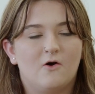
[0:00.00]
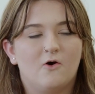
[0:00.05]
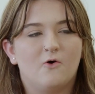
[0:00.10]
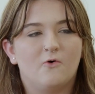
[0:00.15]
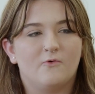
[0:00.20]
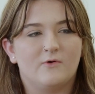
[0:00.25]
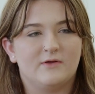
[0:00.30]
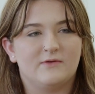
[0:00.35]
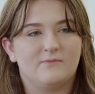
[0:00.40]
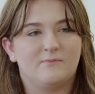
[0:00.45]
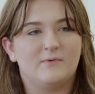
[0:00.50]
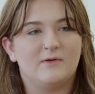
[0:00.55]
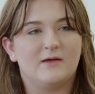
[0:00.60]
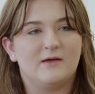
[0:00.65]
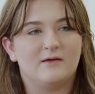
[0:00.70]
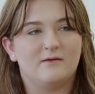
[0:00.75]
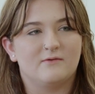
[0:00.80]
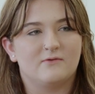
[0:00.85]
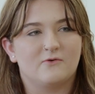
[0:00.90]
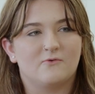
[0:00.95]
always
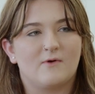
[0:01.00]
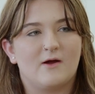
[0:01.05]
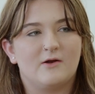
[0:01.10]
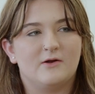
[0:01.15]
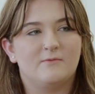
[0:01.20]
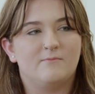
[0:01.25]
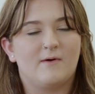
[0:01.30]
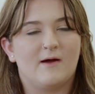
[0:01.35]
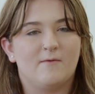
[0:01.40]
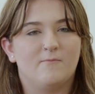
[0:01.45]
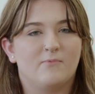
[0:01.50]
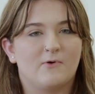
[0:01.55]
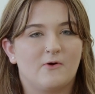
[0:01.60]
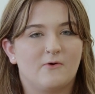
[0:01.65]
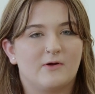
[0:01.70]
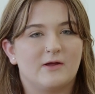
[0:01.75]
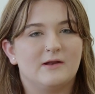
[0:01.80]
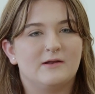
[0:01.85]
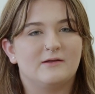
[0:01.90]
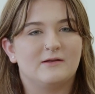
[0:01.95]
being surrounded by
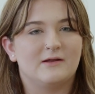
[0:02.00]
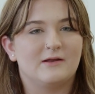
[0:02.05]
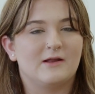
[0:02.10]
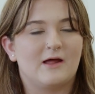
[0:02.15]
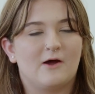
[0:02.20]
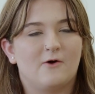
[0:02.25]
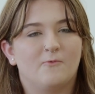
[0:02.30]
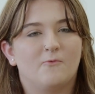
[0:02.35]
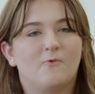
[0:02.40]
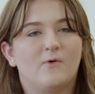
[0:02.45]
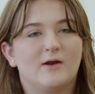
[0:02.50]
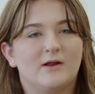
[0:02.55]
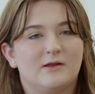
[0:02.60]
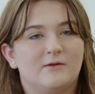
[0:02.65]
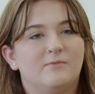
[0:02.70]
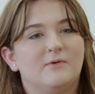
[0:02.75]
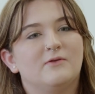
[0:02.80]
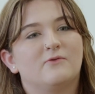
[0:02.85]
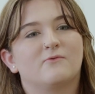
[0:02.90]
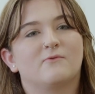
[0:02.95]
broken to now
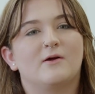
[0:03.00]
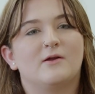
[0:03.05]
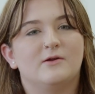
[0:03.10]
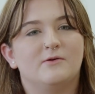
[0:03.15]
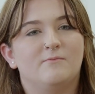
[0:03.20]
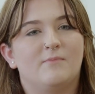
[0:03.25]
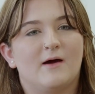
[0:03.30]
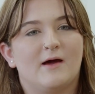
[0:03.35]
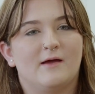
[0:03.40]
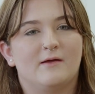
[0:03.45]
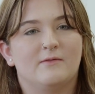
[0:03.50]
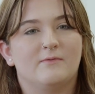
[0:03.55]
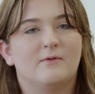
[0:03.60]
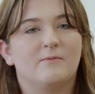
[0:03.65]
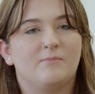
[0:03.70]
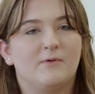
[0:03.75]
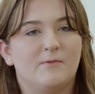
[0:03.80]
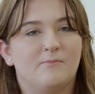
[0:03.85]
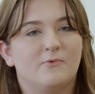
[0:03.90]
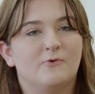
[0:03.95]
wanting to be surrounded by
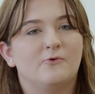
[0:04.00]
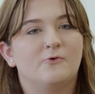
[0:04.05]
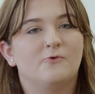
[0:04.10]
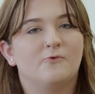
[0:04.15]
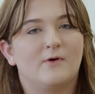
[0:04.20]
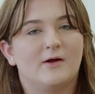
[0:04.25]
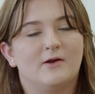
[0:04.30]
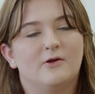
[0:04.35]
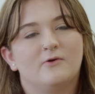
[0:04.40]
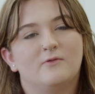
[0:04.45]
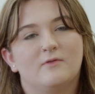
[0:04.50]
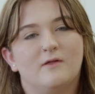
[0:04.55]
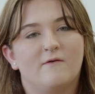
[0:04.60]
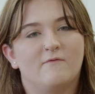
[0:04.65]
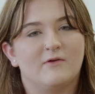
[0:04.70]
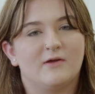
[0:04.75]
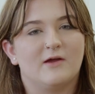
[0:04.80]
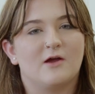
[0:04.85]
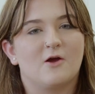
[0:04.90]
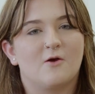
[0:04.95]
the people who I know
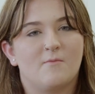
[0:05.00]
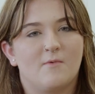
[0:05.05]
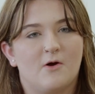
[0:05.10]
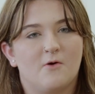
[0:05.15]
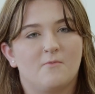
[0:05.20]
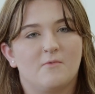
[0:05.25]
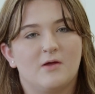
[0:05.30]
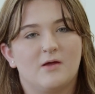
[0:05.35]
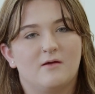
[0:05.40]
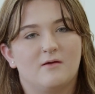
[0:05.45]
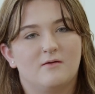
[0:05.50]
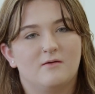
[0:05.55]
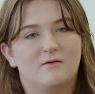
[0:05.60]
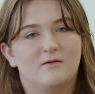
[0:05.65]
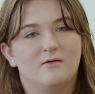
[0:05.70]
love and care about me.